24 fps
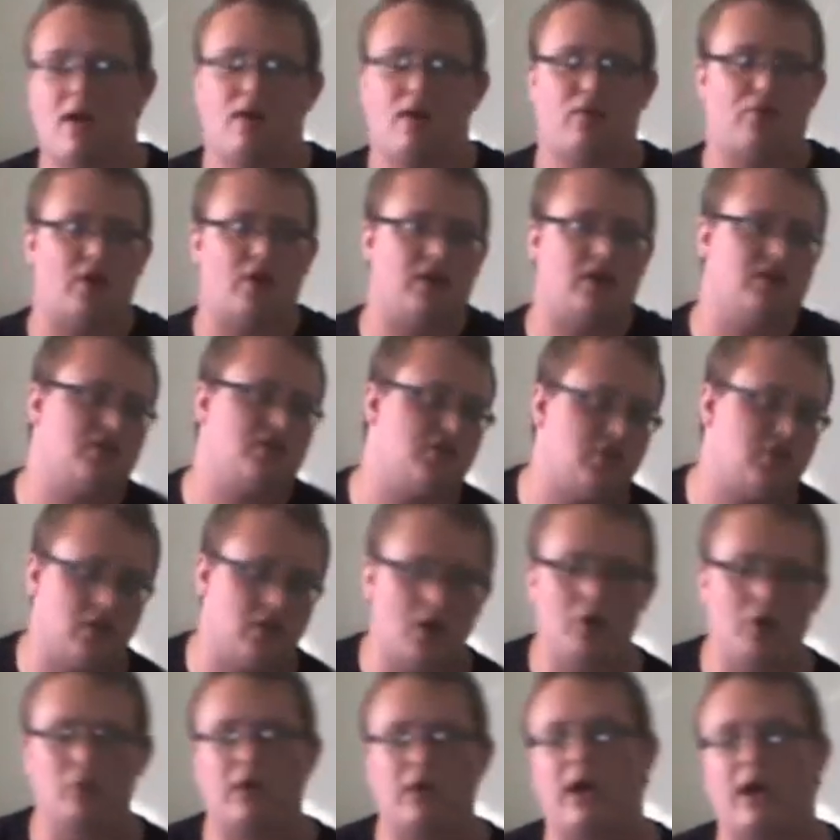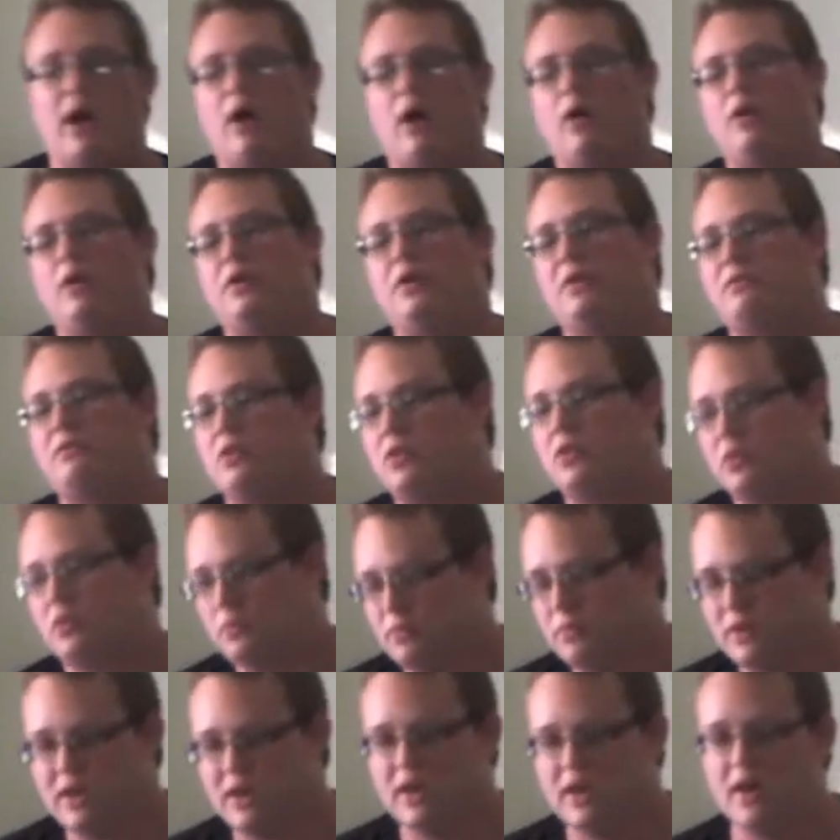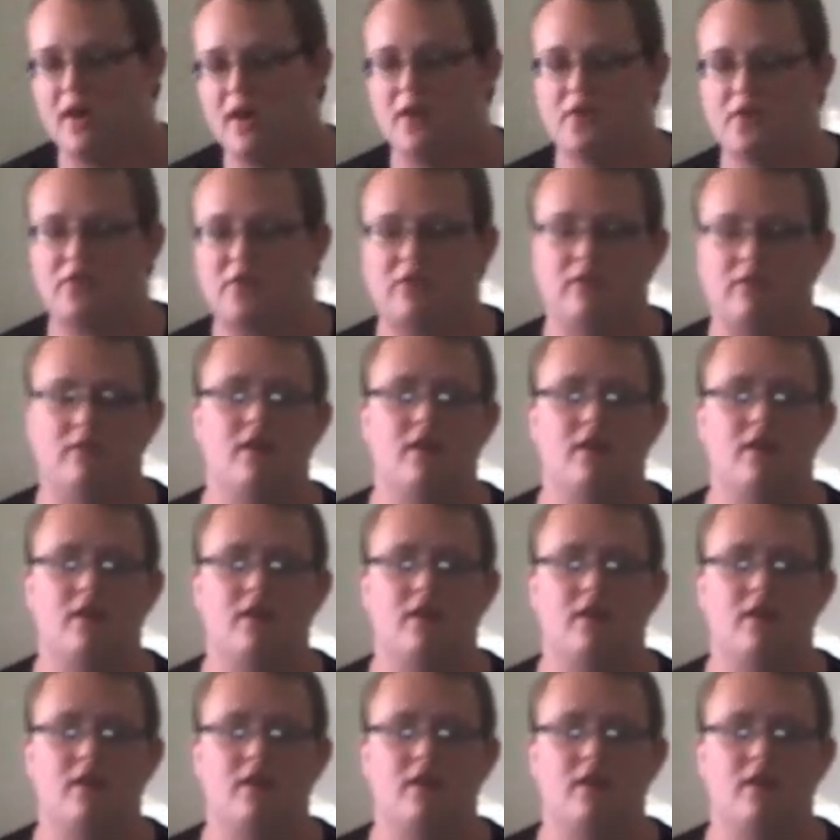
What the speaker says: things slow down, you have to do this,